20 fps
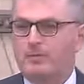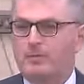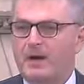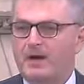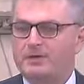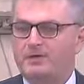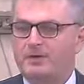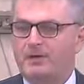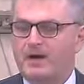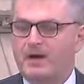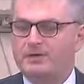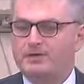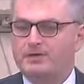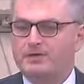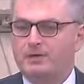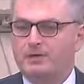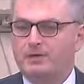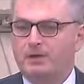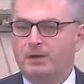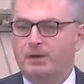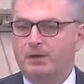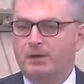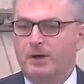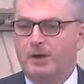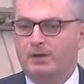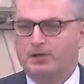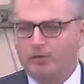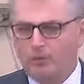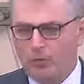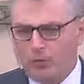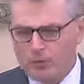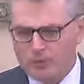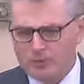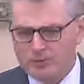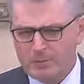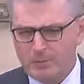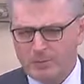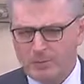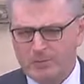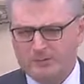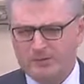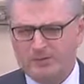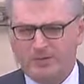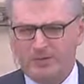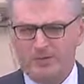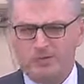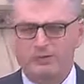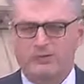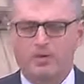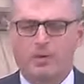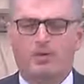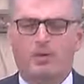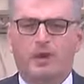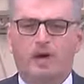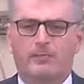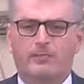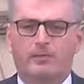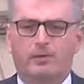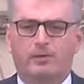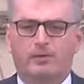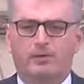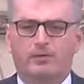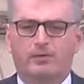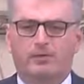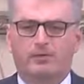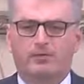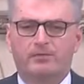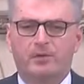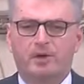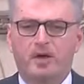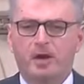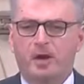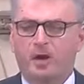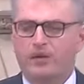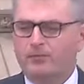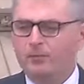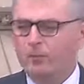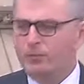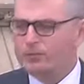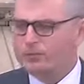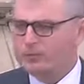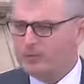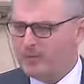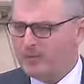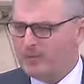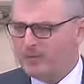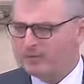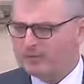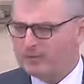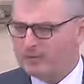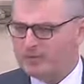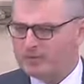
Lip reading: migration. Of course we want to control our borders. Of course we want to